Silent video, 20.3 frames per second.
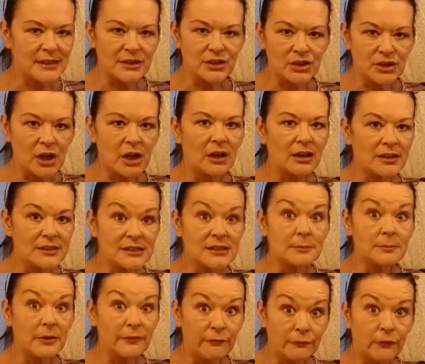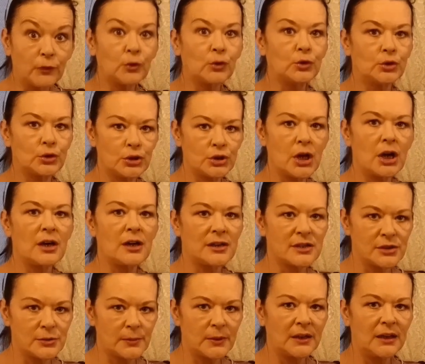in a jar, it'd still be 4
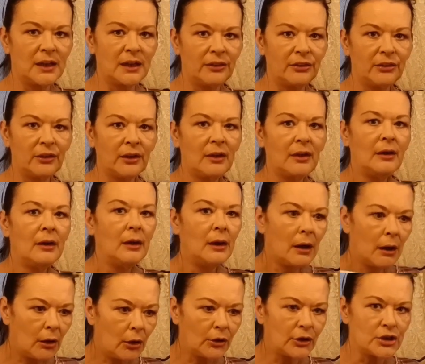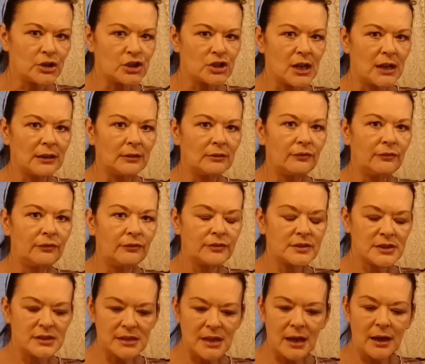jars worth on a shelf.
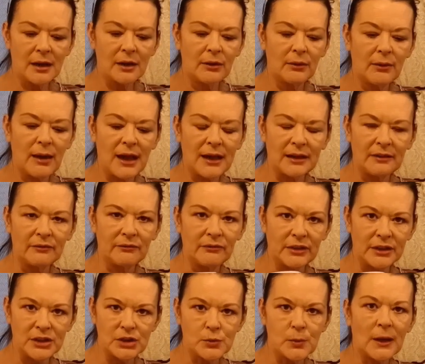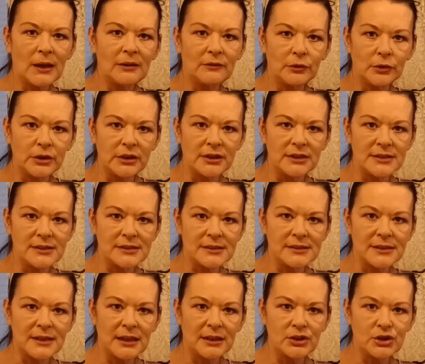So I can fit 12 onions
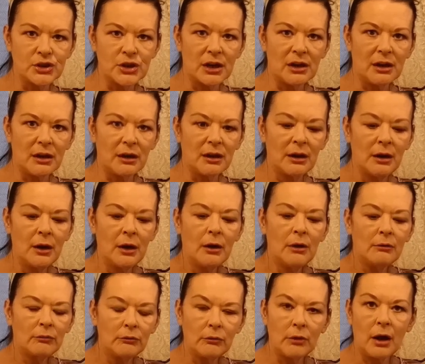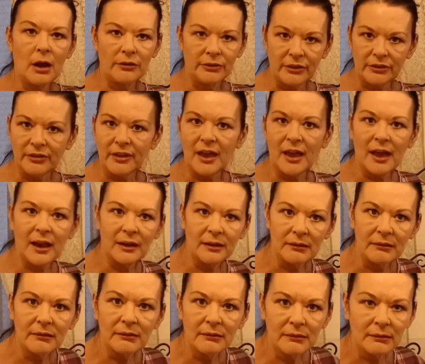in that jar rather
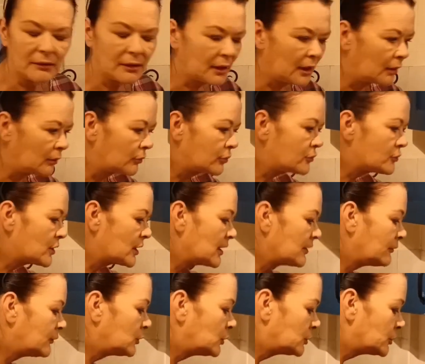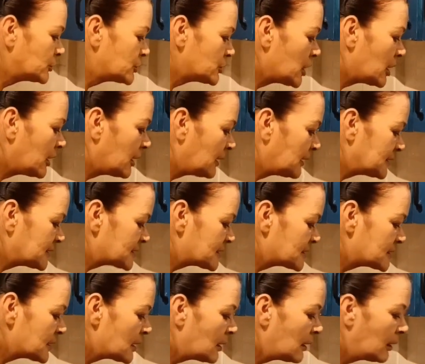than, 3 or 4 jars
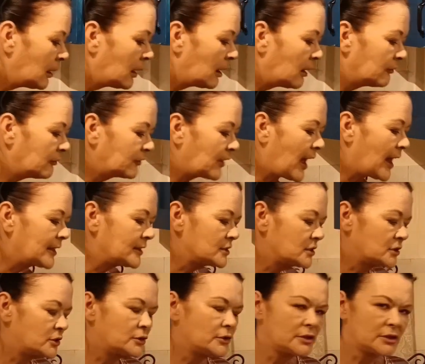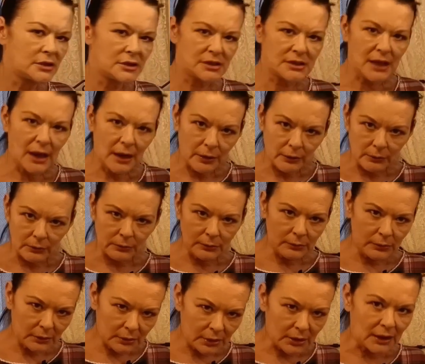of canned goods. So,
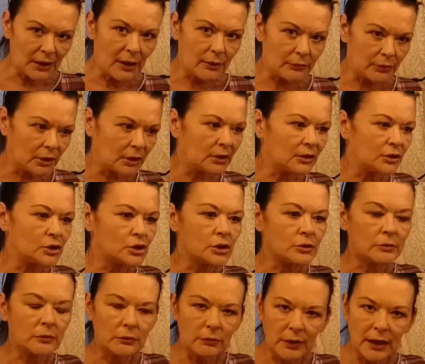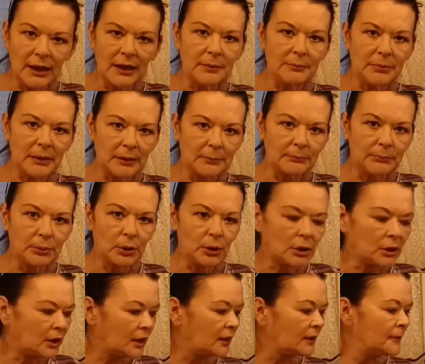you can do a really big
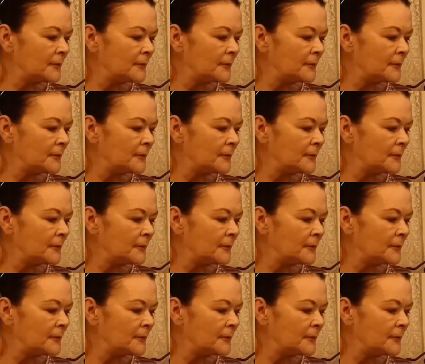bulk.